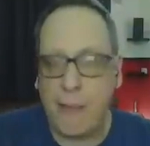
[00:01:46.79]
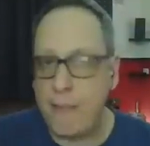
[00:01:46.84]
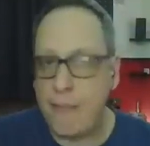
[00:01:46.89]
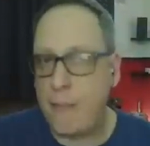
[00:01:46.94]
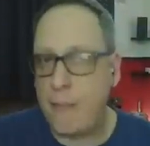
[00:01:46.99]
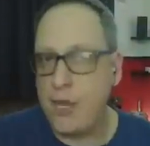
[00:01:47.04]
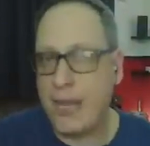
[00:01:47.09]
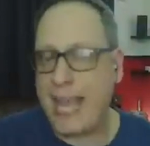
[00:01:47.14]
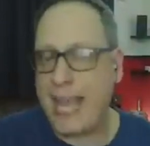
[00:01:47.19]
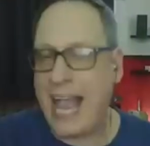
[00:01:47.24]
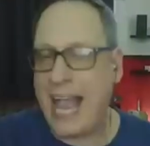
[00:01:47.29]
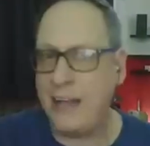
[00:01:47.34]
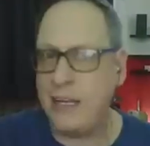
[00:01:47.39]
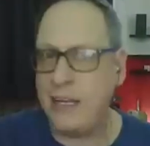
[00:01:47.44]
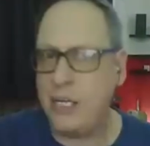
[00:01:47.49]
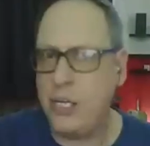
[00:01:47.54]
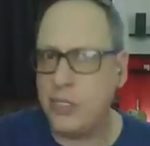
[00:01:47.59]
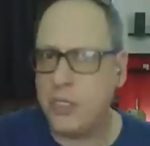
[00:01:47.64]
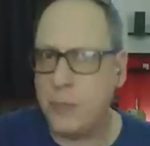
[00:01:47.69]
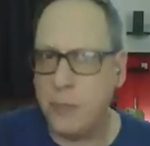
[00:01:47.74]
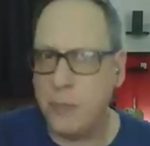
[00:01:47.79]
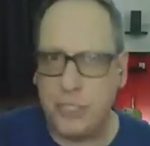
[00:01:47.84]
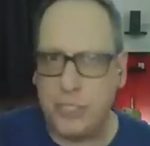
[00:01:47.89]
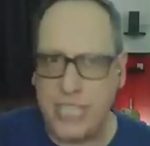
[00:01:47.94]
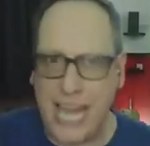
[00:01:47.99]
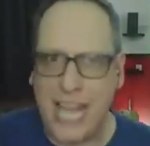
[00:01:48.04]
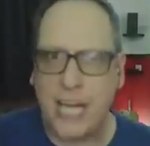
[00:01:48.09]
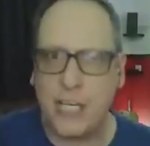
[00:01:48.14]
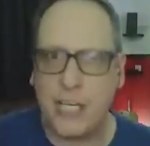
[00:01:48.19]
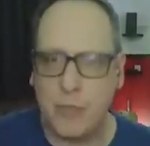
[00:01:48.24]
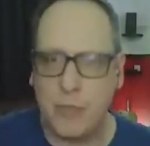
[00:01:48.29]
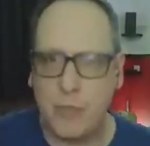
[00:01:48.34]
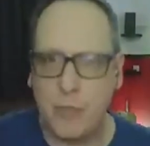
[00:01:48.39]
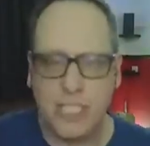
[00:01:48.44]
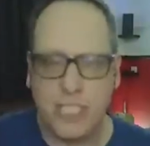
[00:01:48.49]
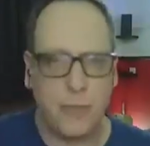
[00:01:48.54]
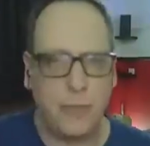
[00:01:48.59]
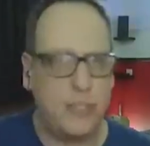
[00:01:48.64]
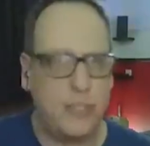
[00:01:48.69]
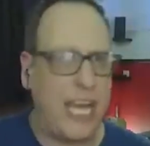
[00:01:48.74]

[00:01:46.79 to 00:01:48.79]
And remember, you can't use a projection because a